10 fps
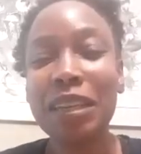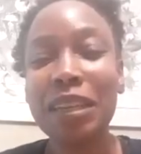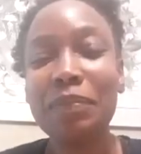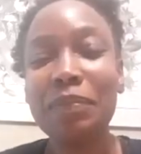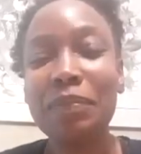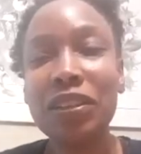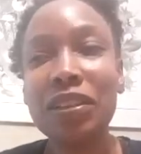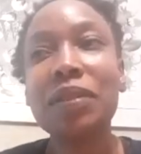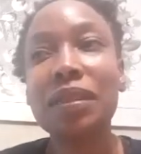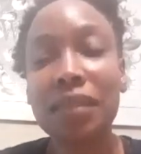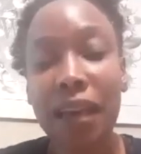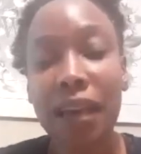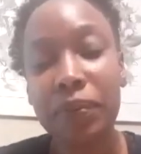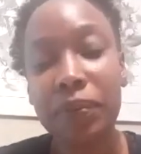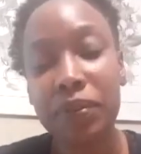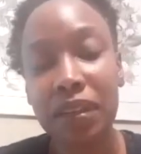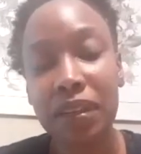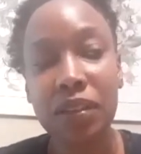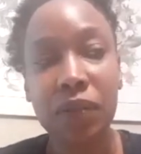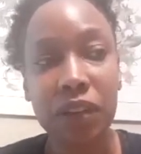And when he mentions to his
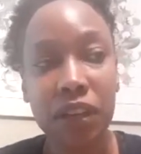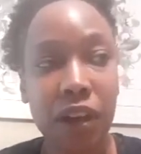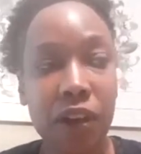disciples that he's